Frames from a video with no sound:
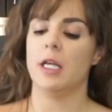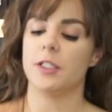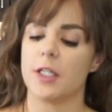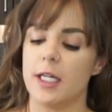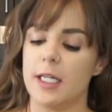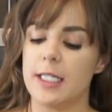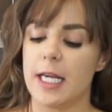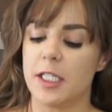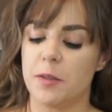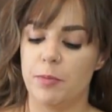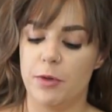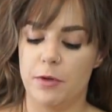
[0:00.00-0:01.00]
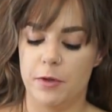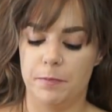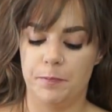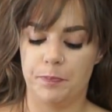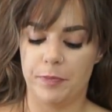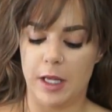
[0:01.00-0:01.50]
Just gonna take a
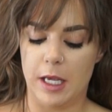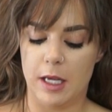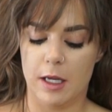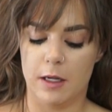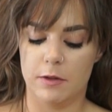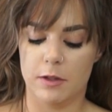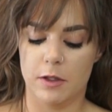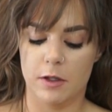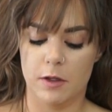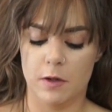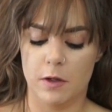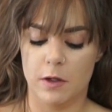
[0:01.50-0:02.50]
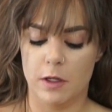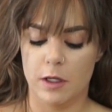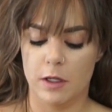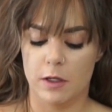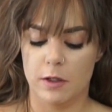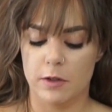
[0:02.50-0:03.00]
spoon and
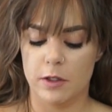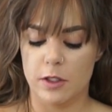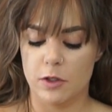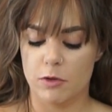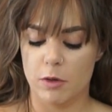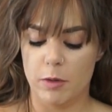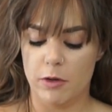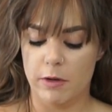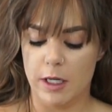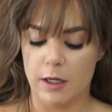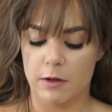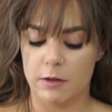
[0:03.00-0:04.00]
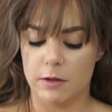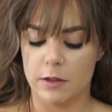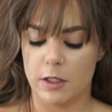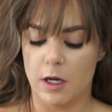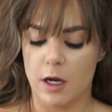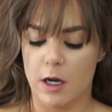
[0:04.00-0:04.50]
distribute it on
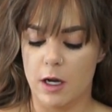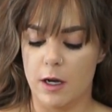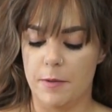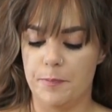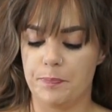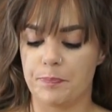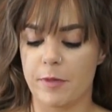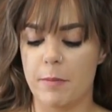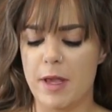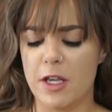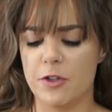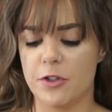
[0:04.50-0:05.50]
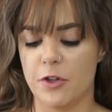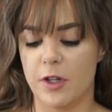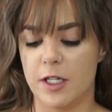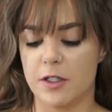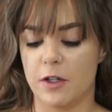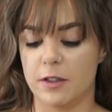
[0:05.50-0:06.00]
top, making sure
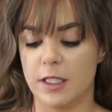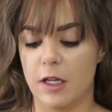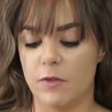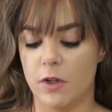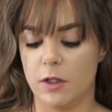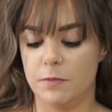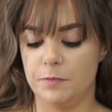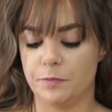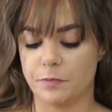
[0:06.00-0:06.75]
that it's all level.